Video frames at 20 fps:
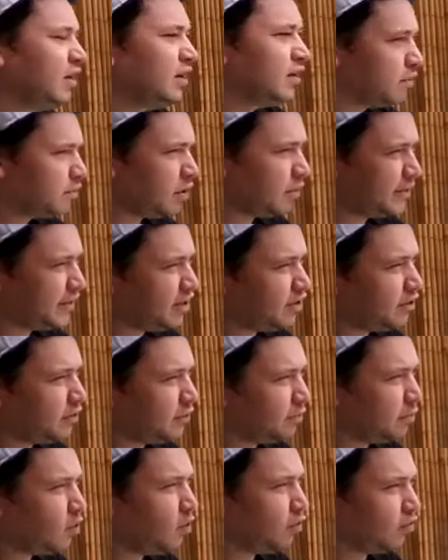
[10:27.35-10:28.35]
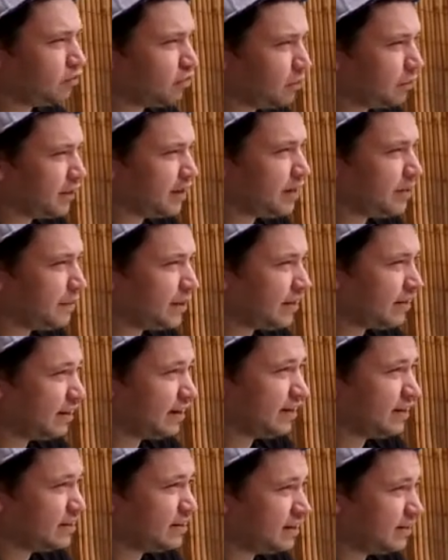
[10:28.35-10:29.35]
Probably learned more from Leah Bell than
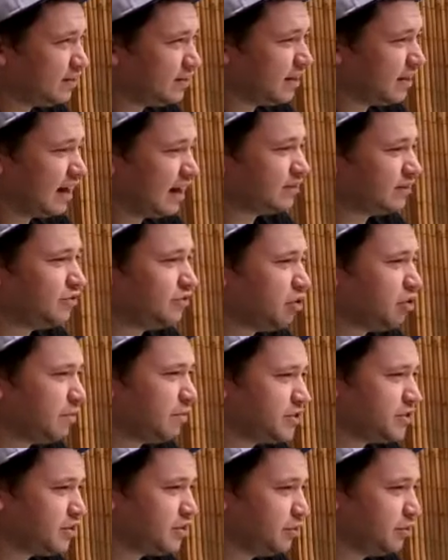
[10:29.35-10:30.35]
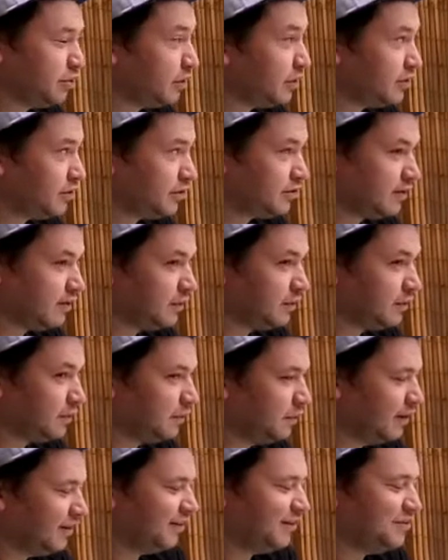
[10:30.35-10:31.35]
I did at drama school, which is good.
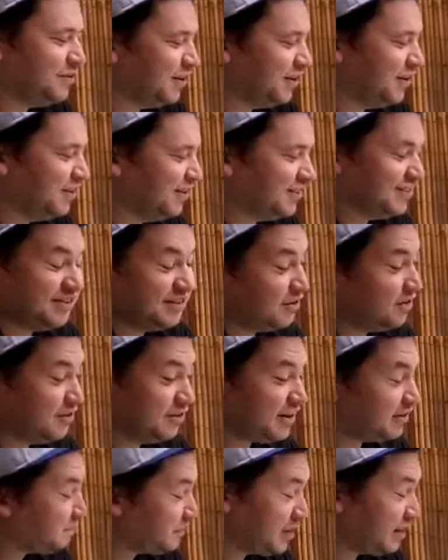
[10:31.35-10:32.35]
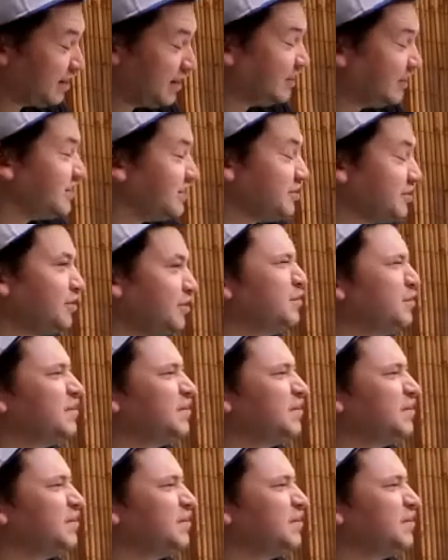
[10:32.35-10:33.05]
No, but that's true.